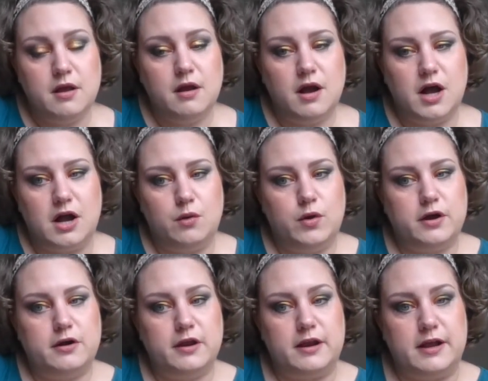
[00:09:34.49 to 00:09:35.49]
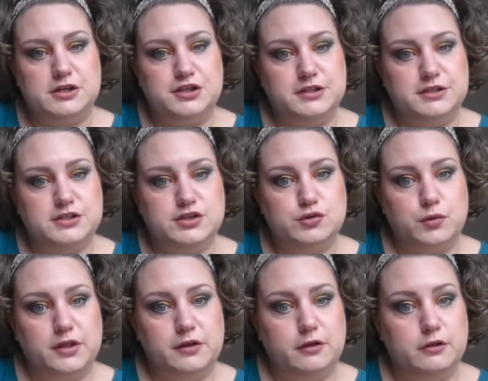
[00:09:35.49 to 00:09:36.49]
Hot water can actually destroy
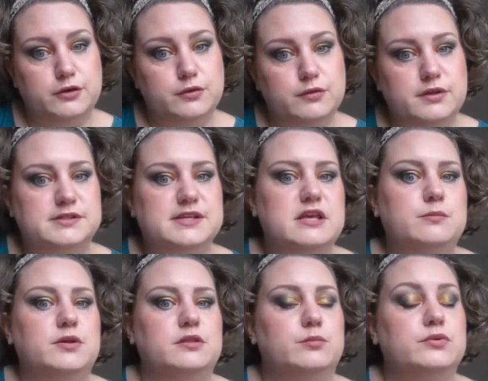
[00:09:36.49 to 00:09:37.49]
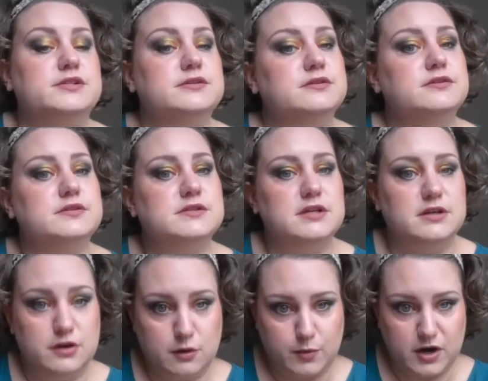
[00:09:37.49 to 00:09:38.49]
the glue that's keeping the bristles in
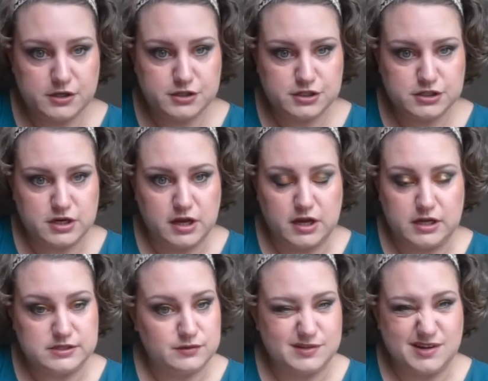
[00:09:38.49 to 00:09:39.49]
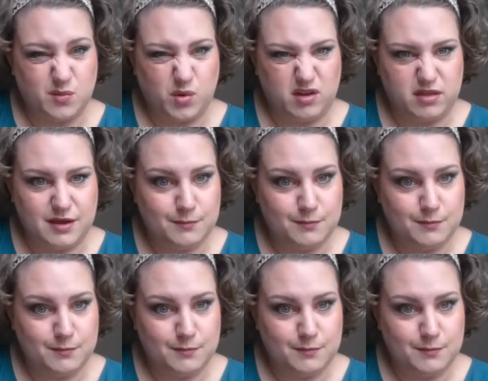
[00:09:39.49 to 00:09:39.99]
your brush, so it's not worth it.